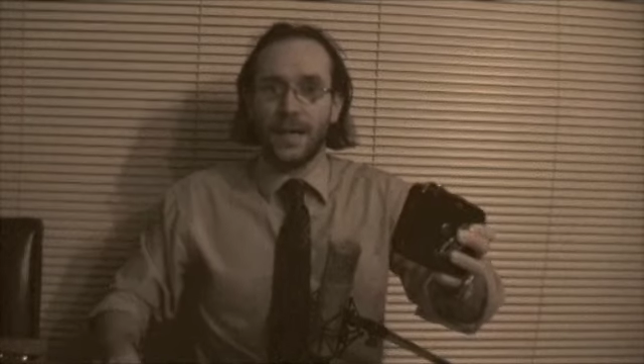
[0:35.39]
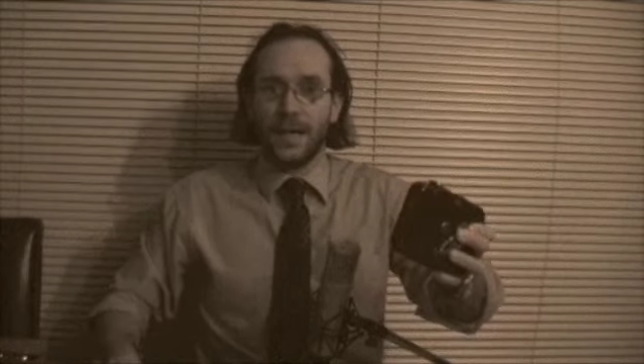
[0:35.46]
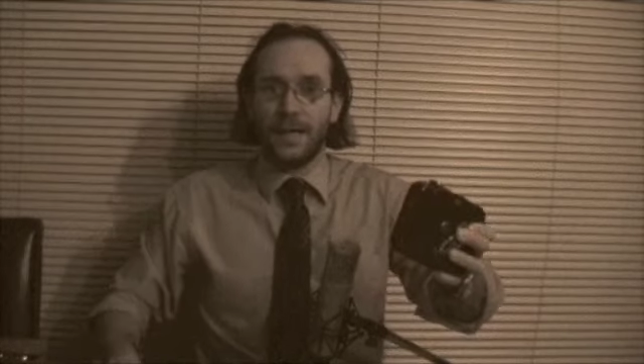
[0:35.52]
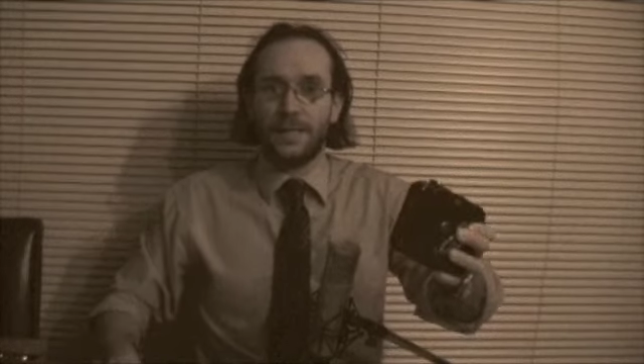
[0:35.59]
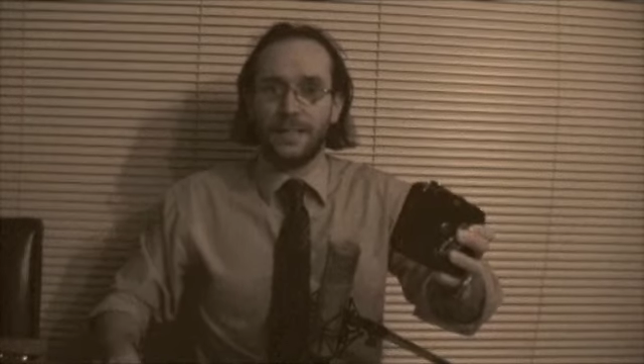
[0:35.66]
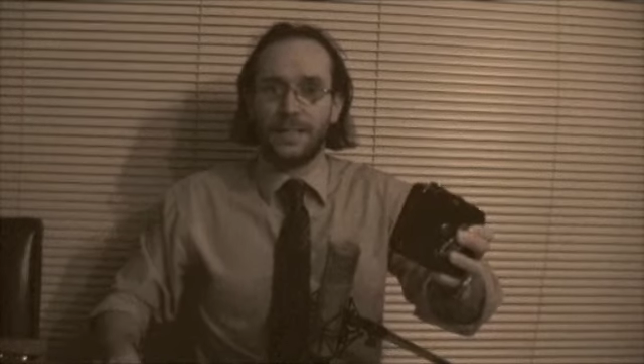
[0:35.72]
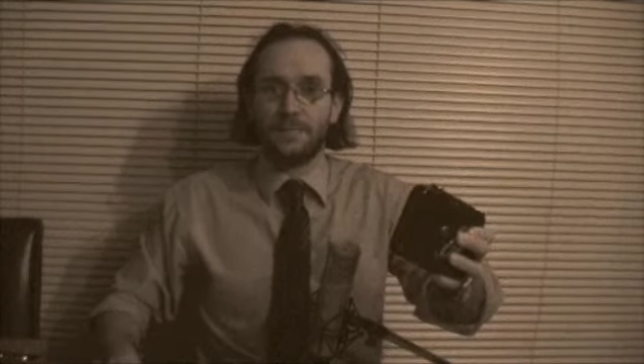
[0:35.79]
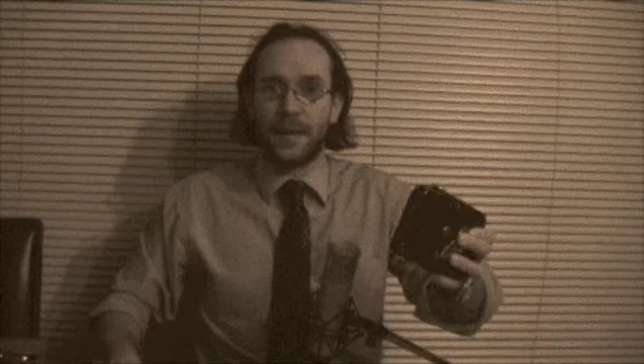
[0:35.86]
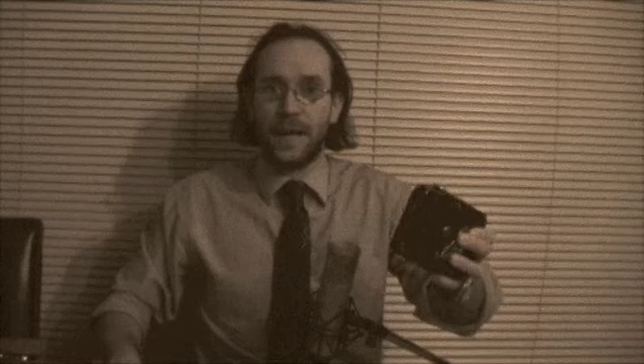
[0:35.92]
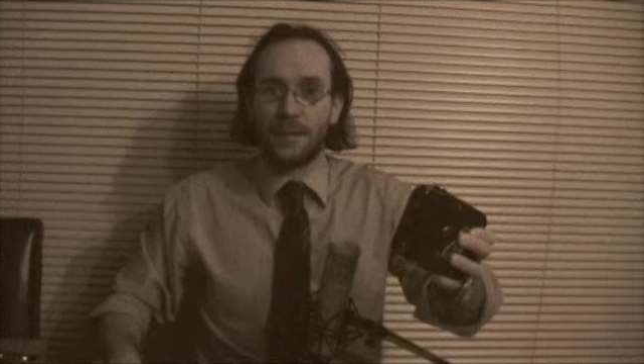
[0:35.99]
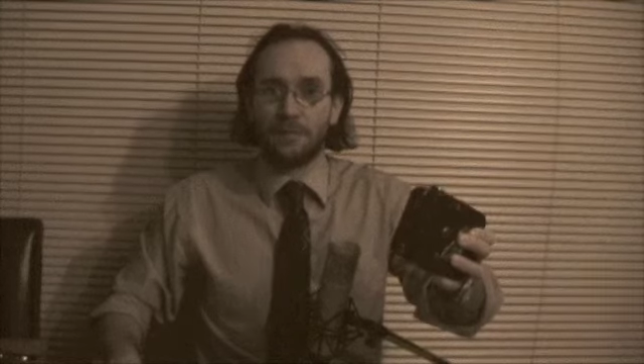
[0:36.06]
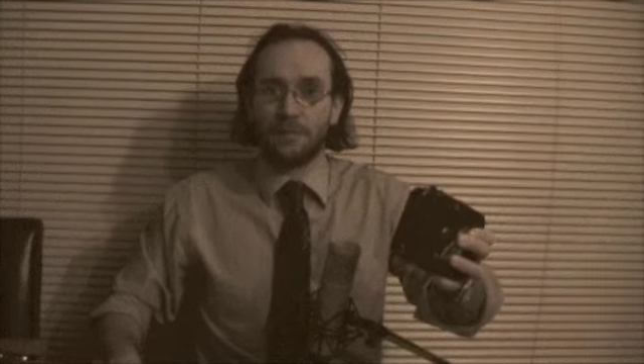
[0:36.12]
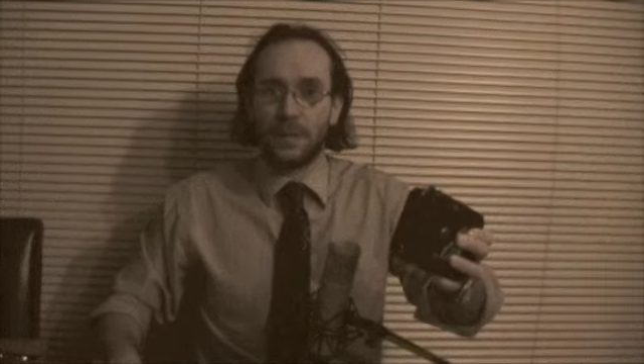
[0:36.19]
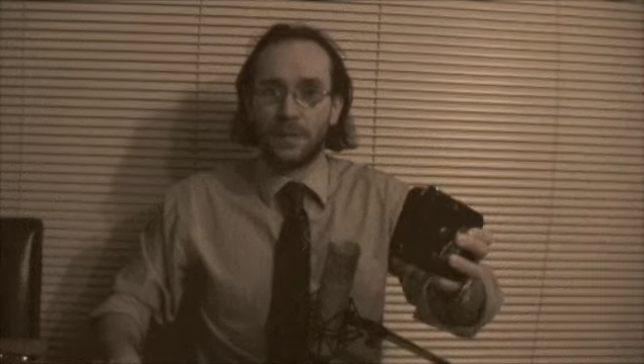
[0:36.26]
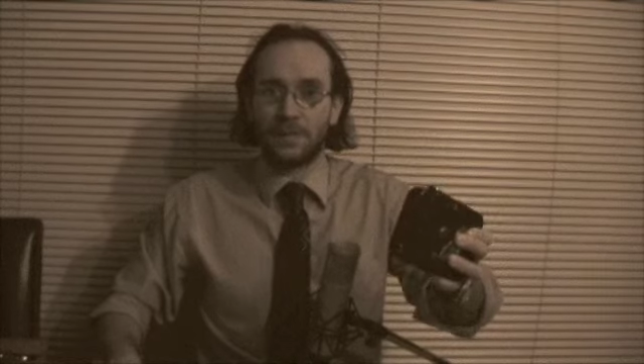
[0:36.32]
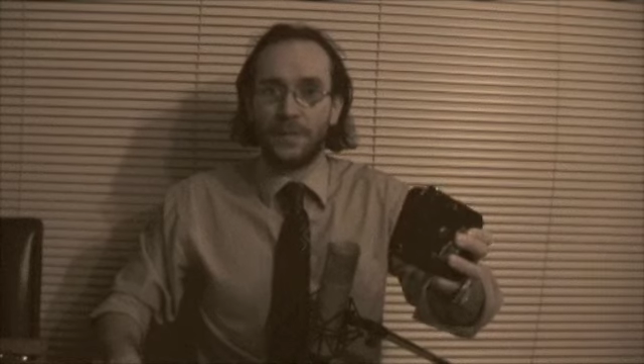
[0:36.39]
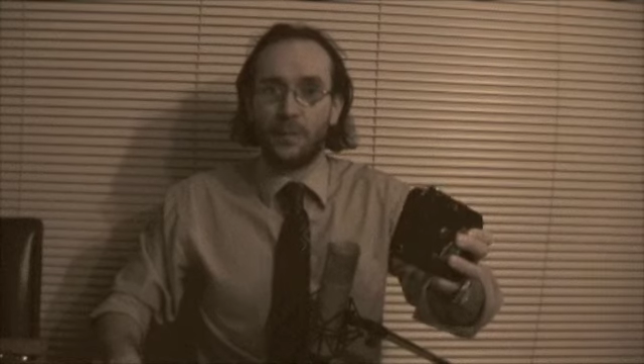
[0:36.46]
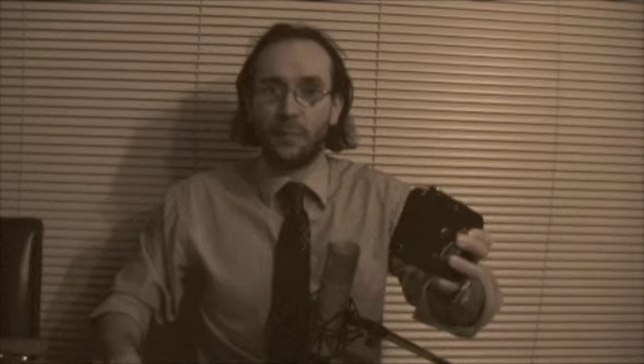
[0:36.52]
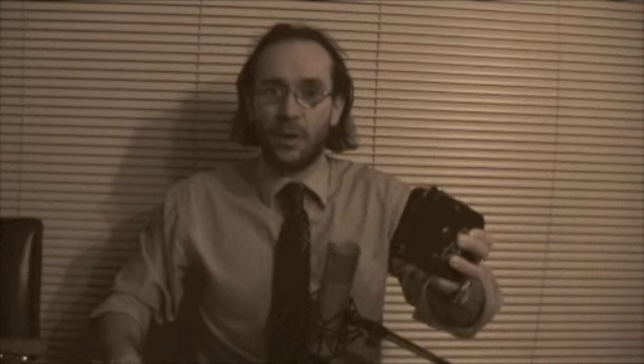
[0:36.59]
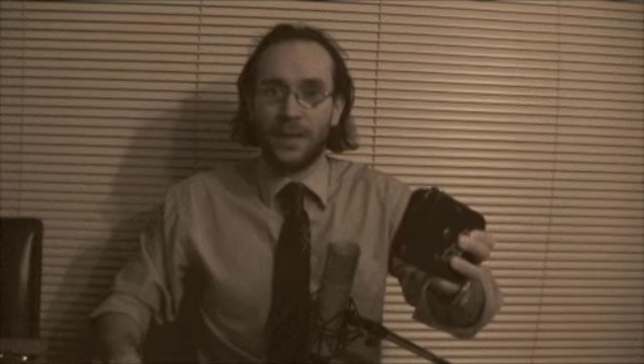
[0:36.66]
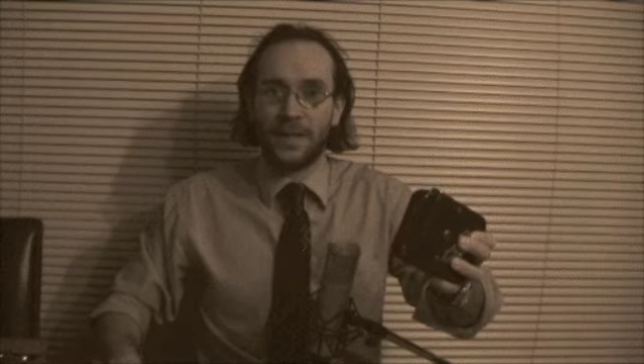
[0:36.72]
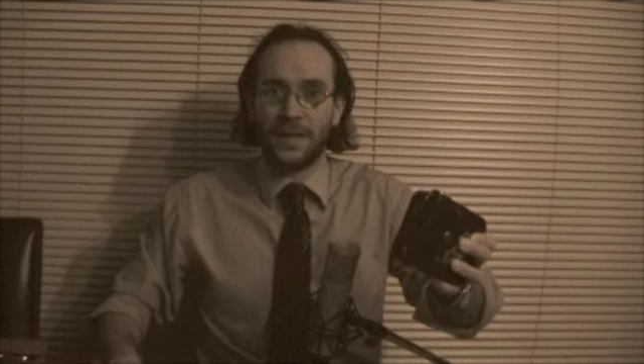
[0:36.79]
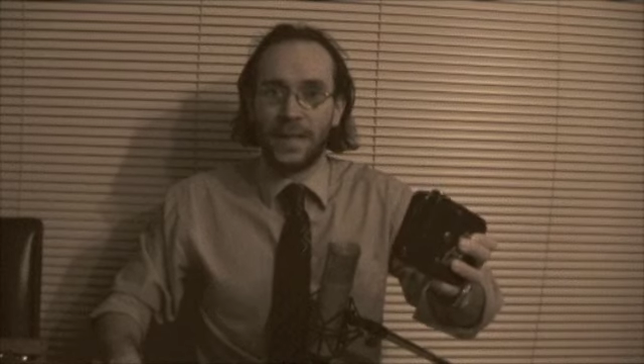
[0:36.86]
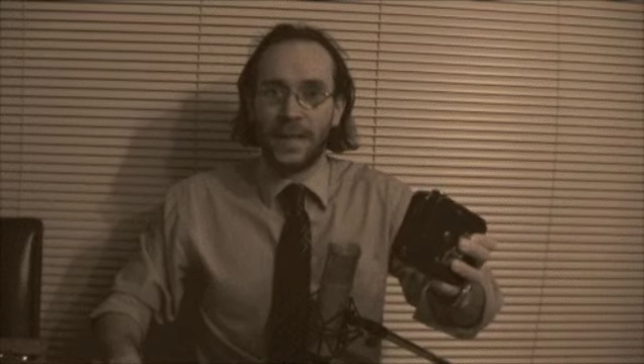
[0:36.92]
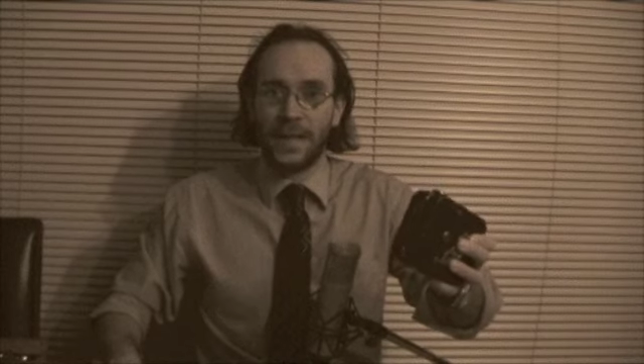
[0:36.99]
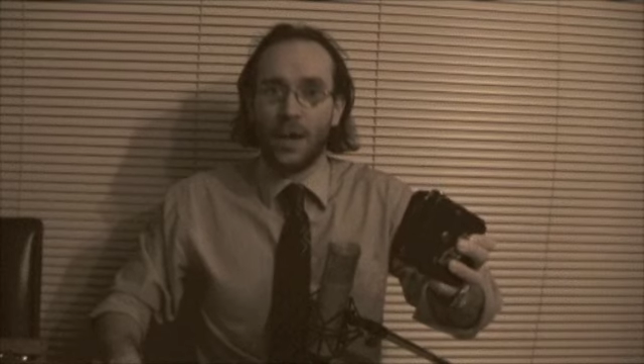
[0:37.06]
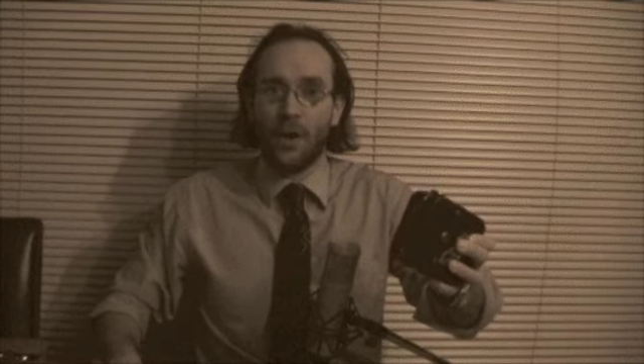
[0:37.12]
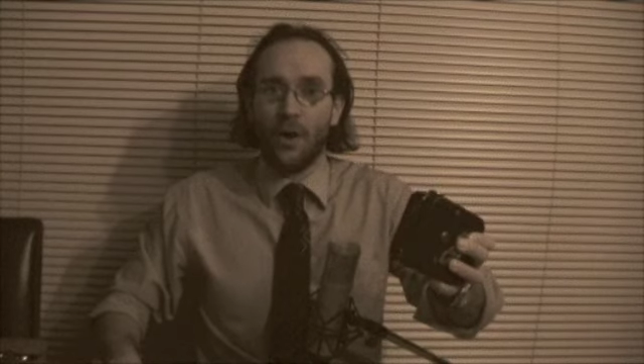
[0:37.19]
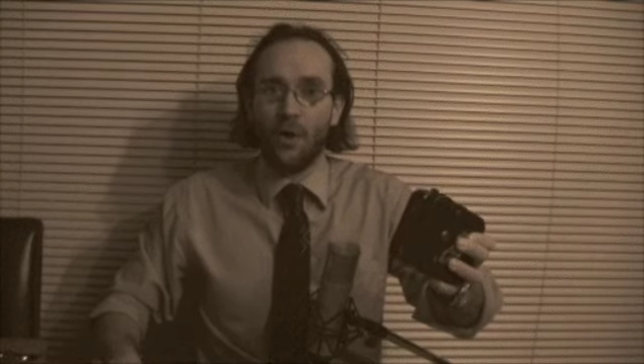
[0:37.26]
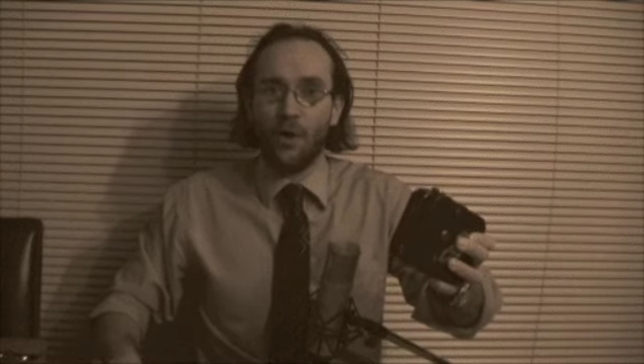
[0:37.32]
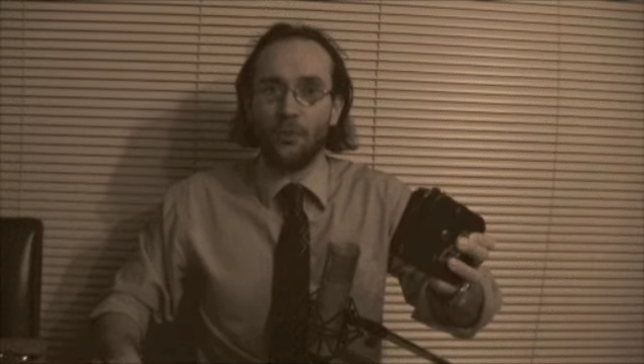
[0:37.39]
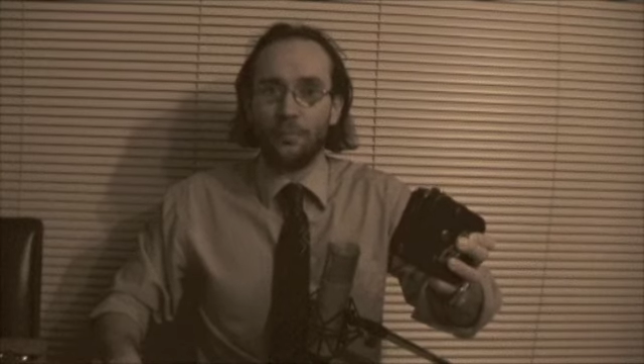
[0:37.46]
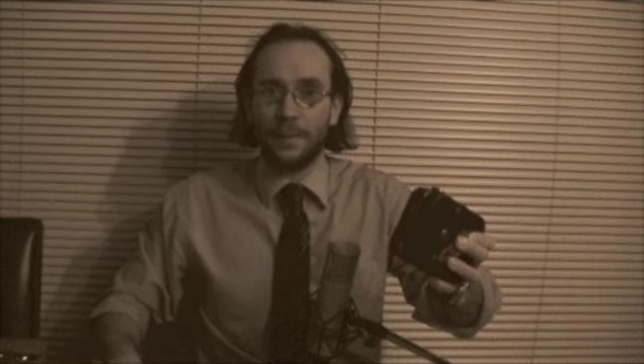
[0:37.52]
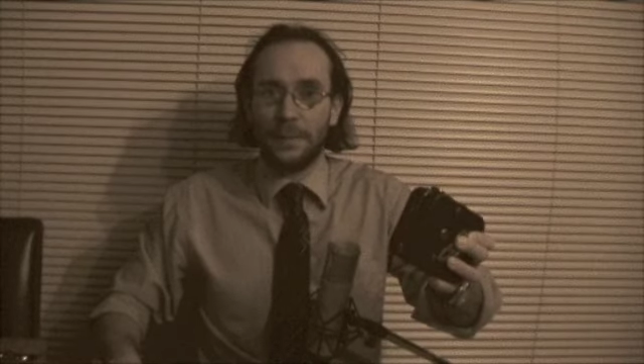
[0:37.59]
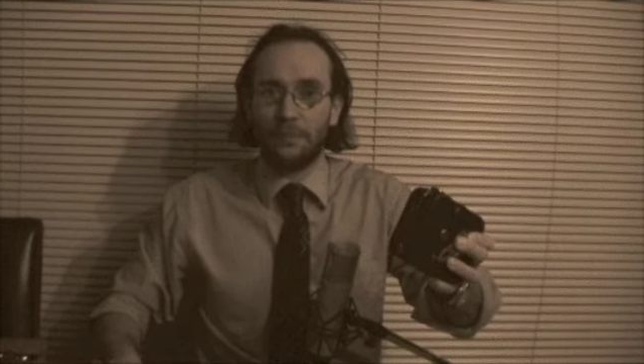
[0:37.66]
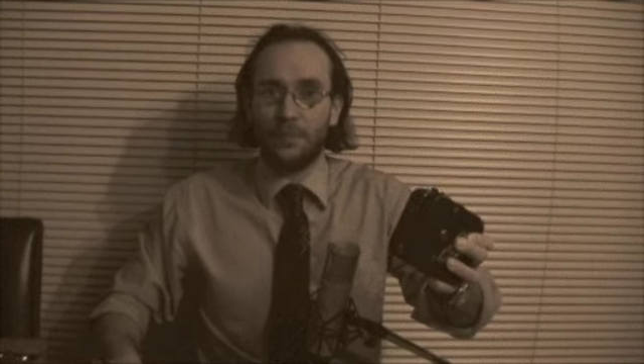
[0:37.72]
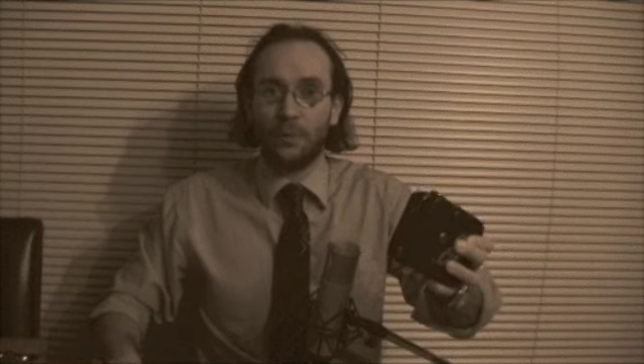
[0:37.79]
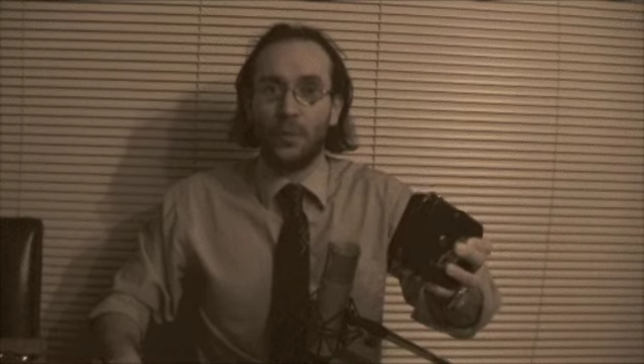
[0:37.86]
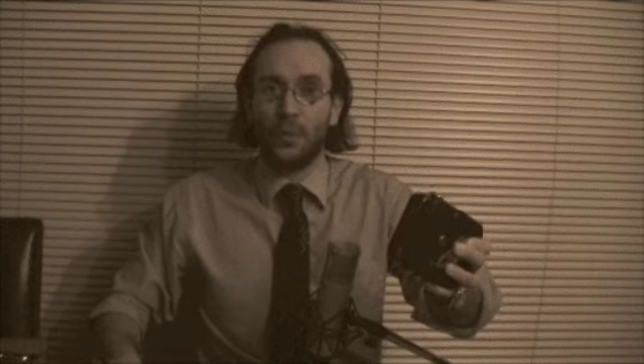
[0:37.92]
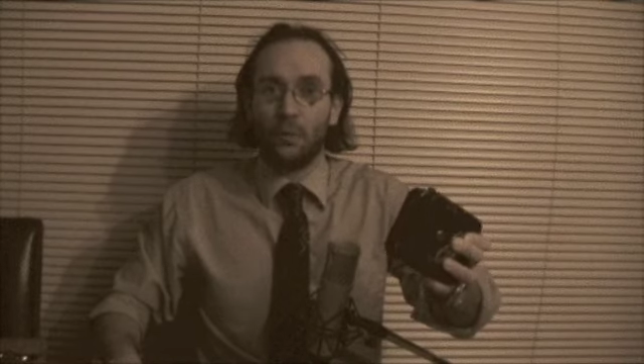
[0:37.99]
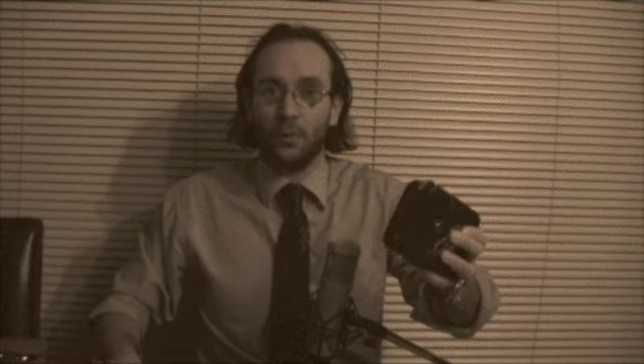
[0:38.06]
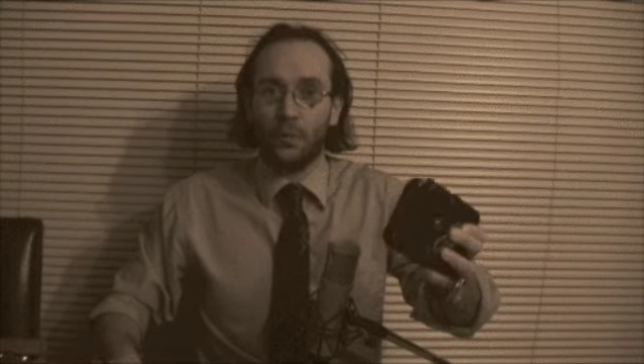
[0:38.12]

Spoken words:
it is perhaps possible that one day all people